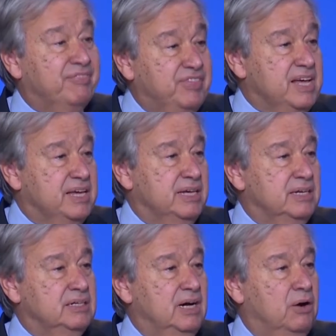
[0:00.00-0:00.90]
This is
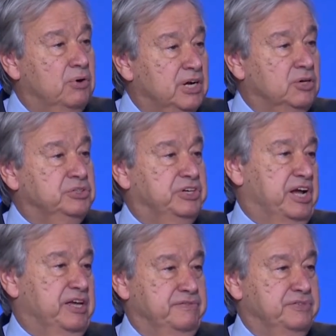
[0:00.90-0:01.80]
based on the
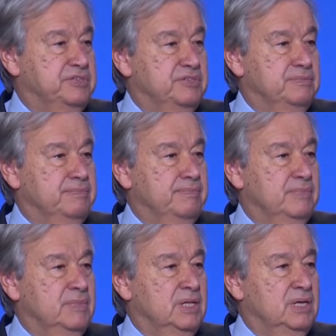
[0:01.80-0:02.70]
reality, isn't
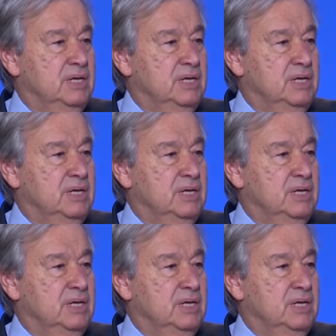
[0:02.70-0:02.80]
it,